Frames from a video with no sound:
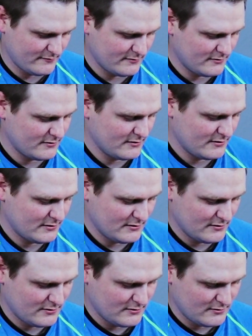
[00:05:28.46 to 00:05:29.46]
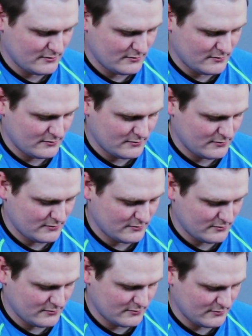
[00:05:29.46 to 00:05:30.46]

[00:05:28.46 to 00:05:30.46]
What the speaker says: [no speech]